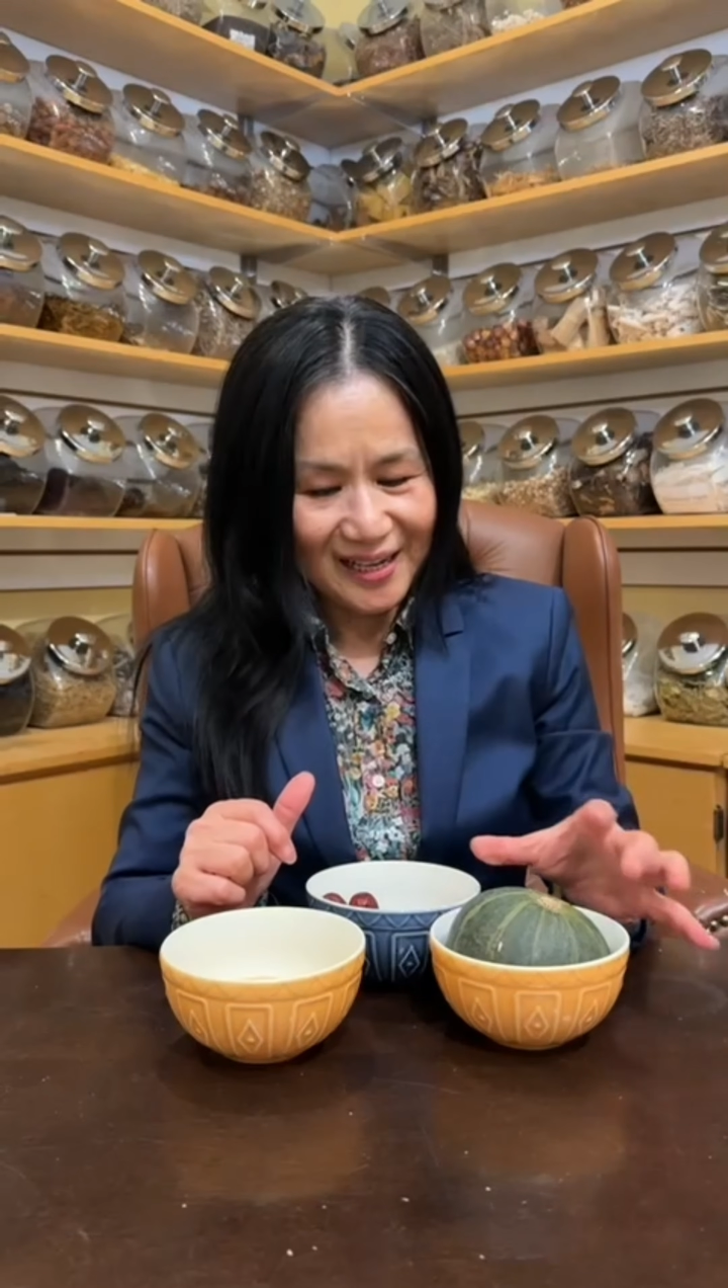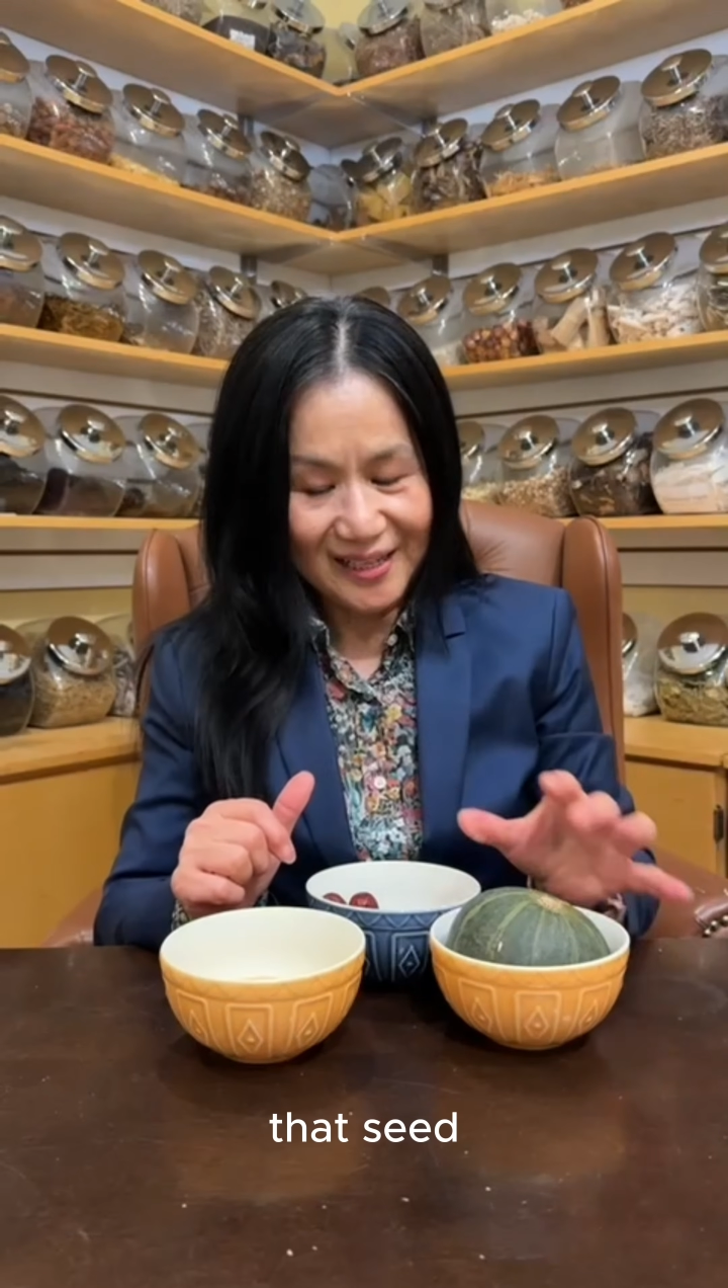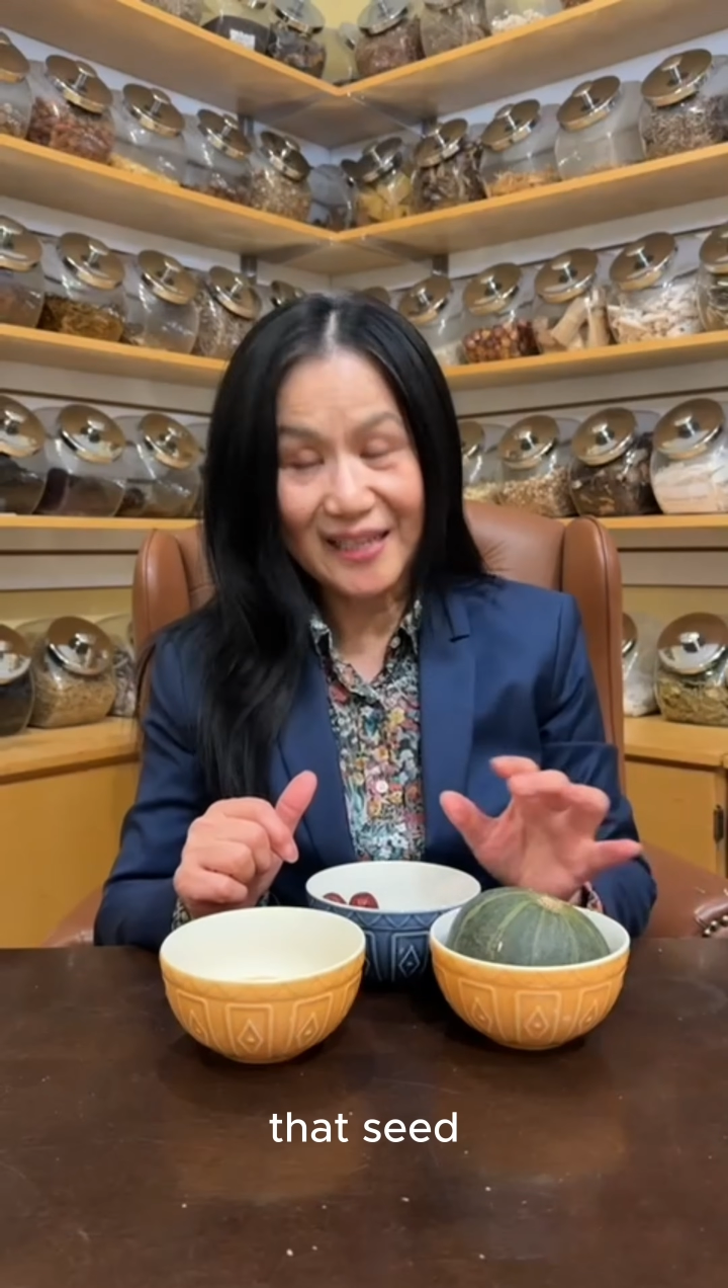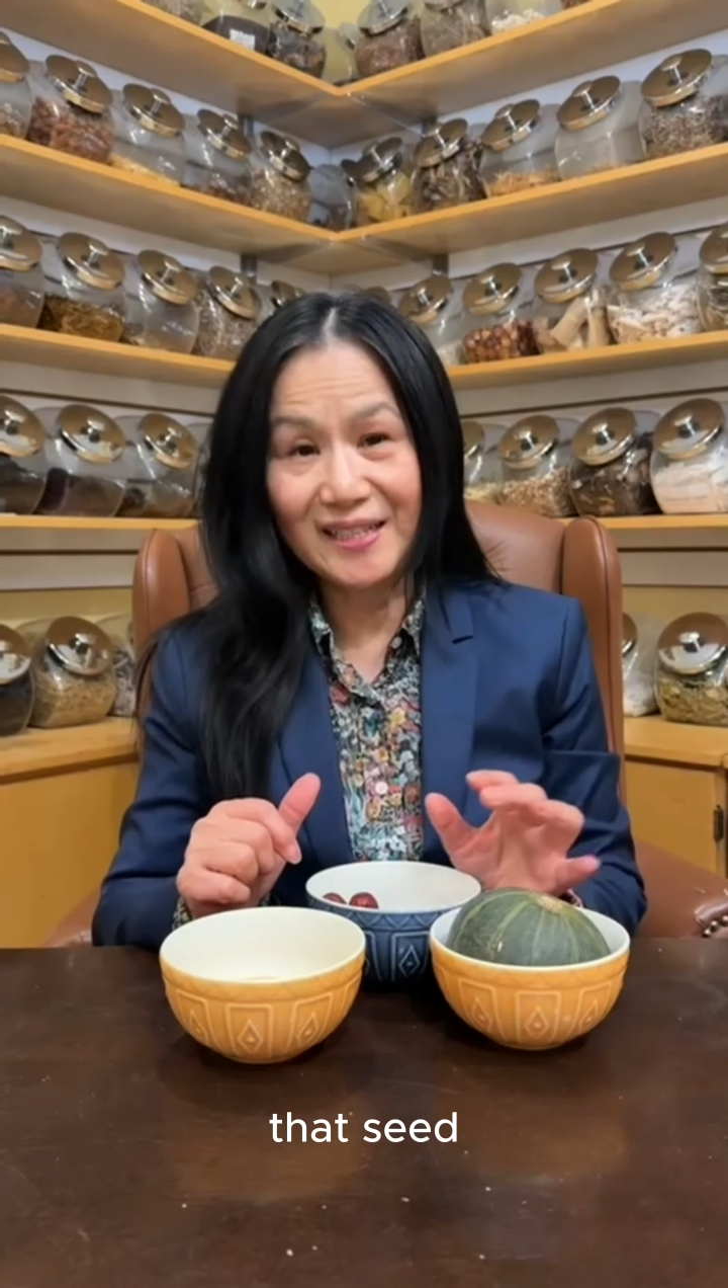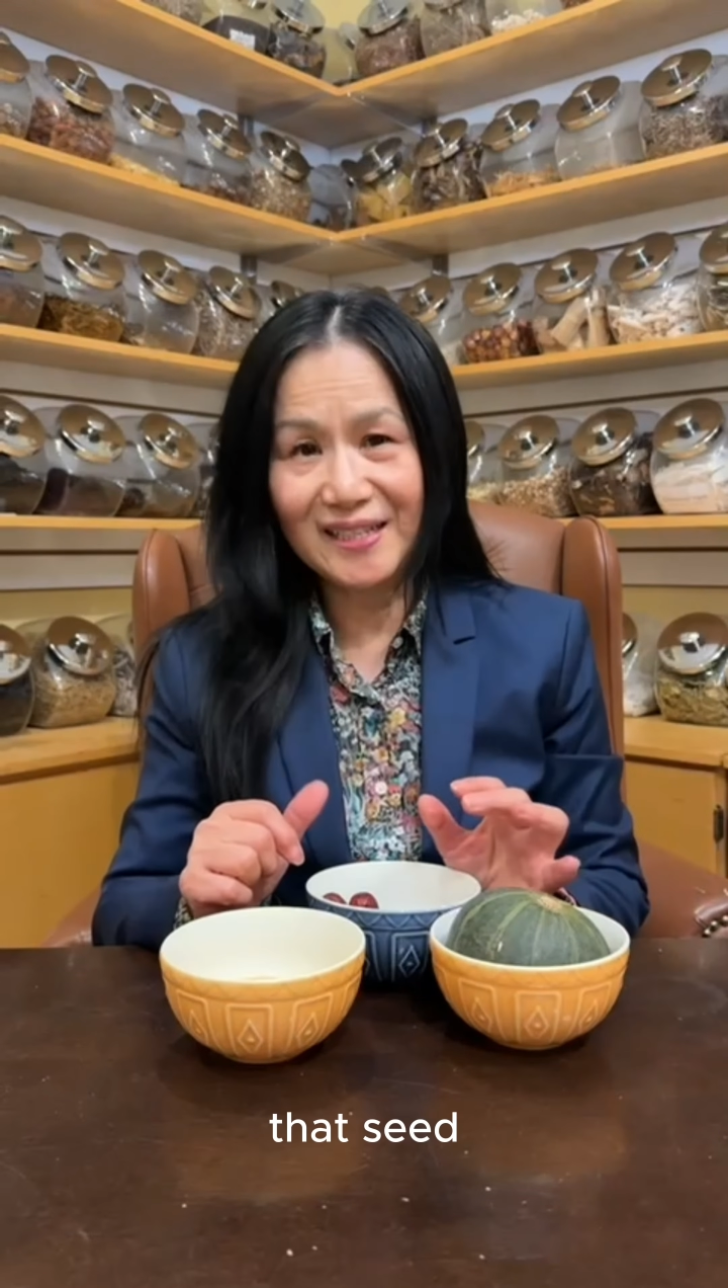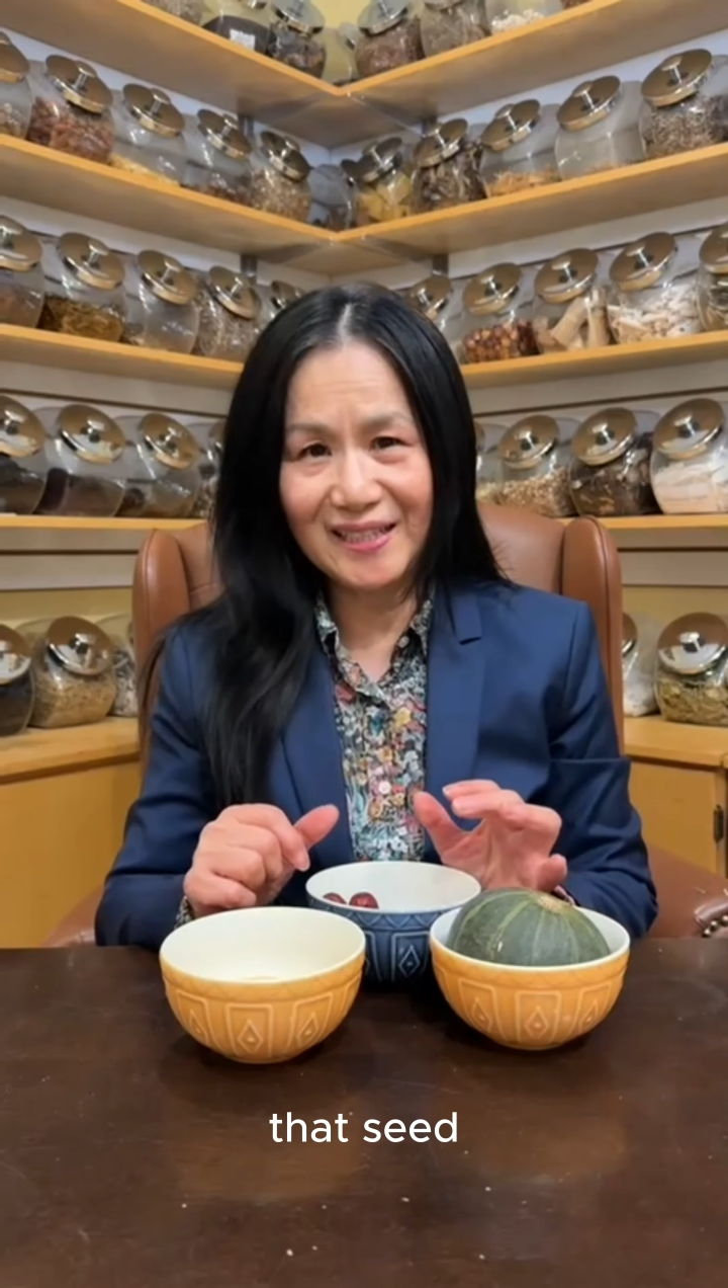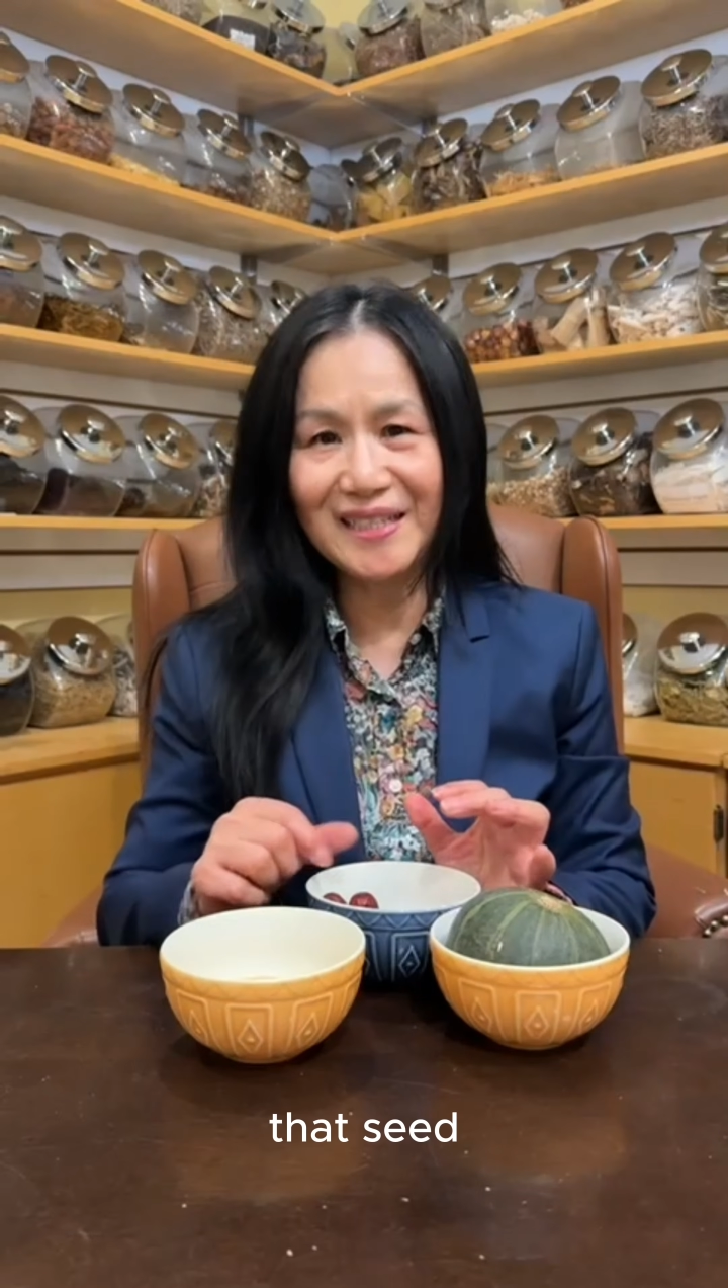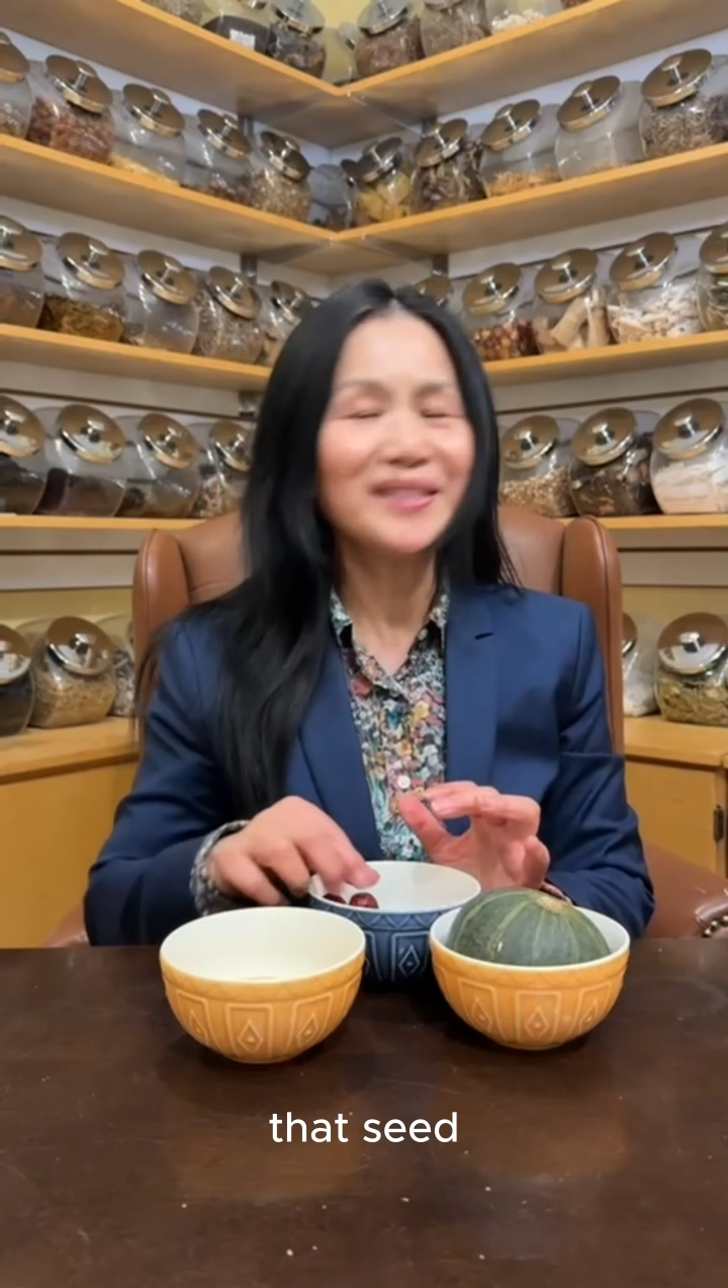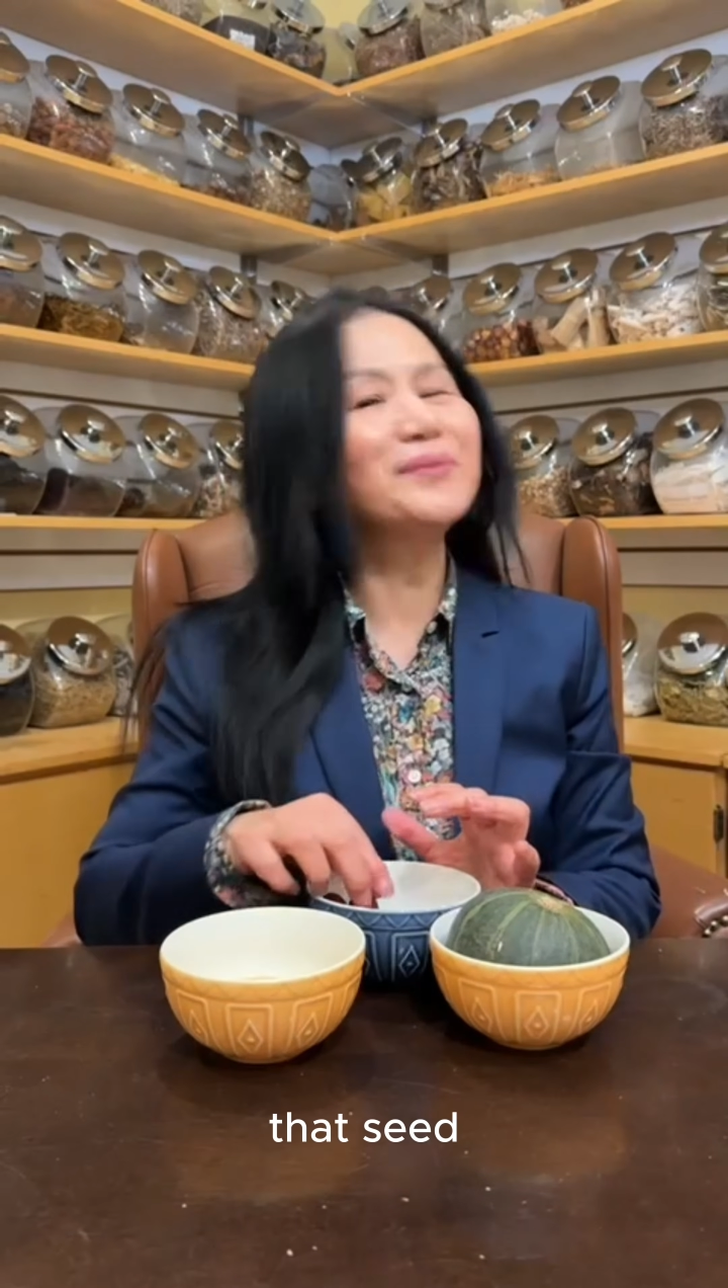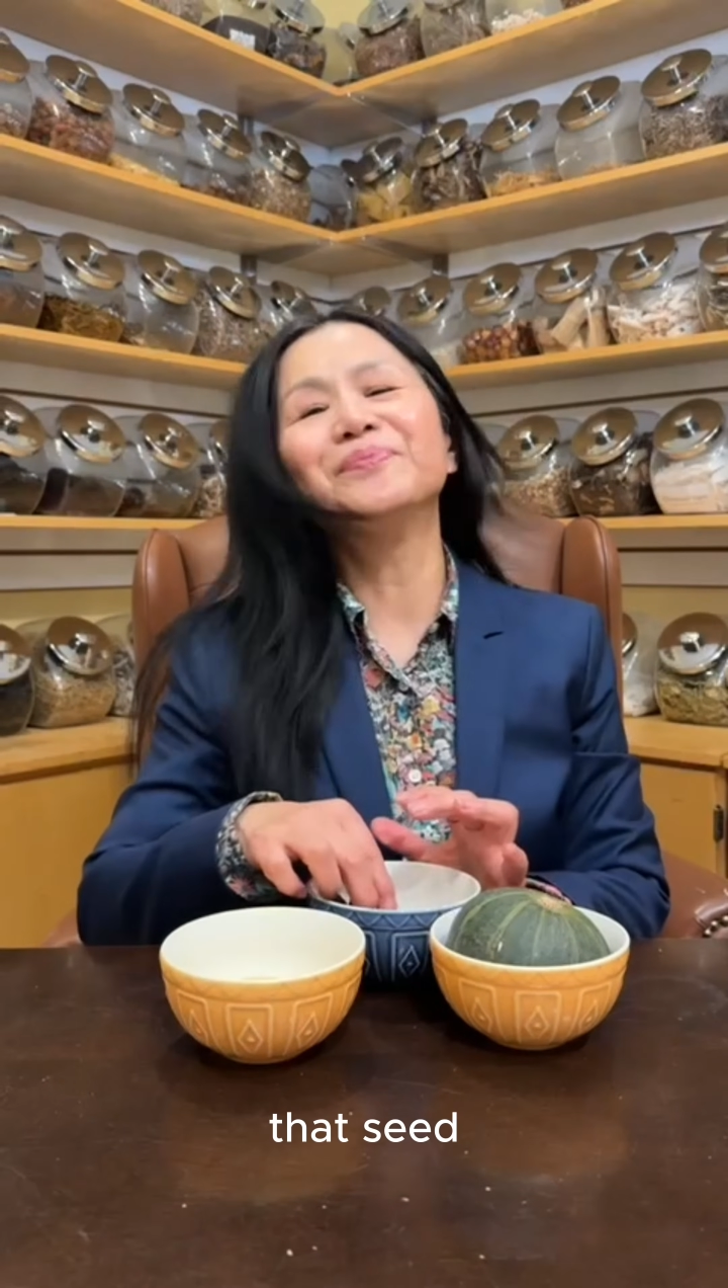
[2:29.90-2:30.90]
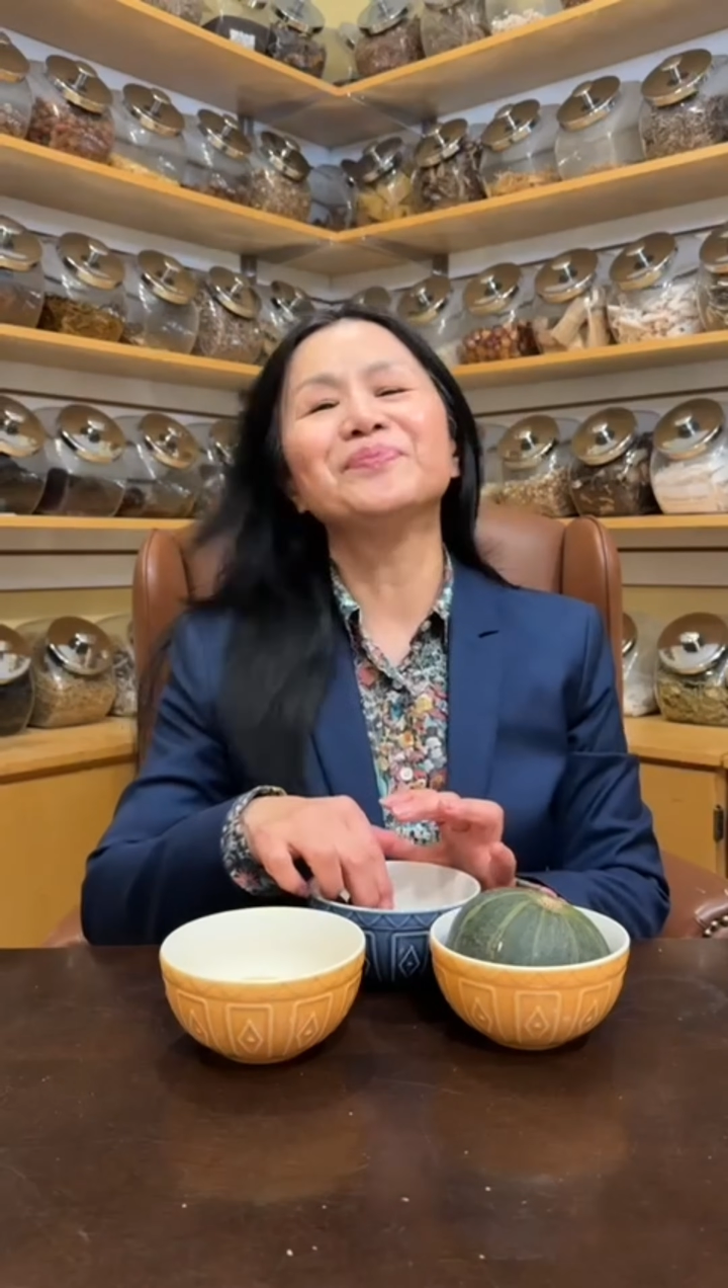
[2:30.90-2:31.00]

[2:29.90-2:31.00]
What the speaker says: that seed,